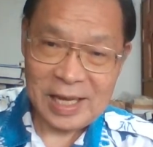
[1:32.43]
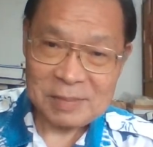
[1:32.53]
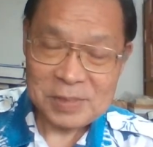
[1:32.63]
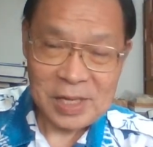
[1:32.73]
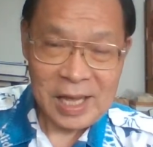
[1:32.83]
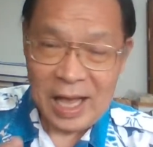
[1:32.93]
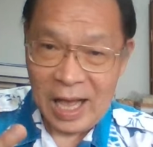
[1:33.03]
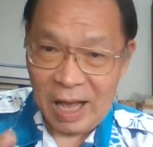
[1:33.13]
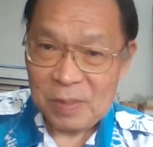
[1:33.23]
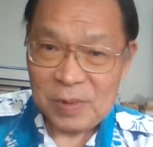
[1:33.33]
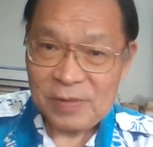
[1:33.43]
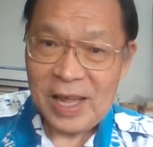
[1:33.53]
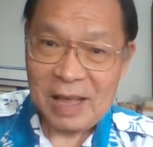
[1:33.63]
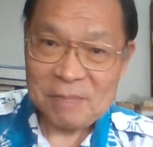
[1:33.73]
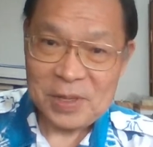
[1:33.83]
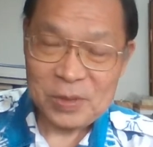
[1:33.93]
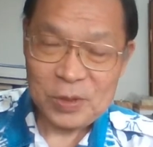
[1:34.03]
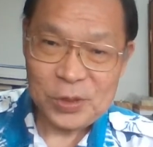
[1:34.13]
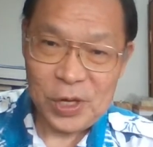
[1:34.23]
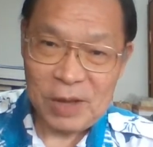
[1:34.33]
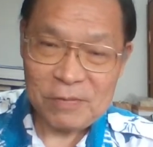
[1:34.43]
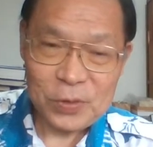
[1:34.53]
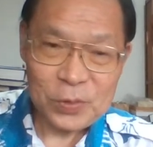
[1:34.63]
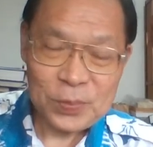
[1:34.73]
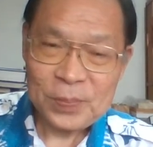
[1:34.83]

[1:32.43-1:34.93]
times, I'll be very happy to share with you.